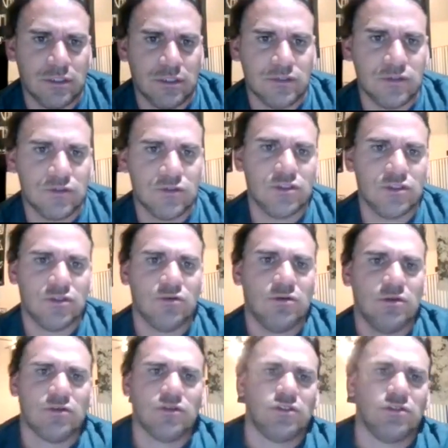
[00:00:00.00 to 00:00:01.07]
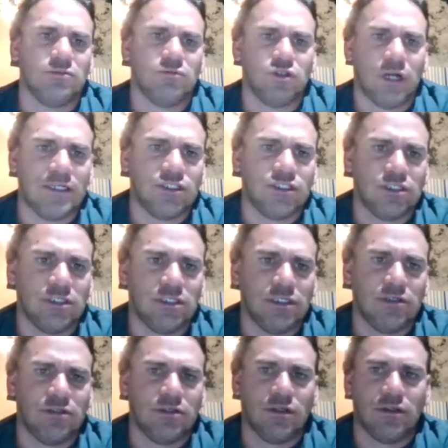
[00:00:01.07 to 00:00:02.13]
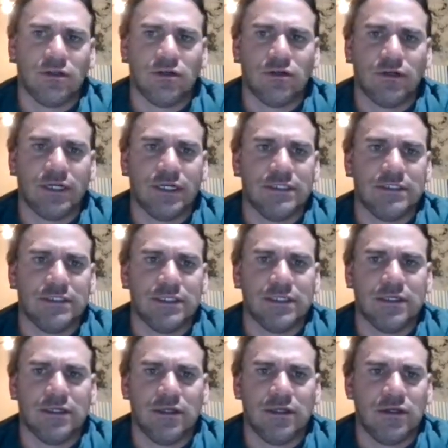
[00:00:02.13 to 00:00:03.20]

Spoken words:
is just do a little subtraction here, nothing crazy.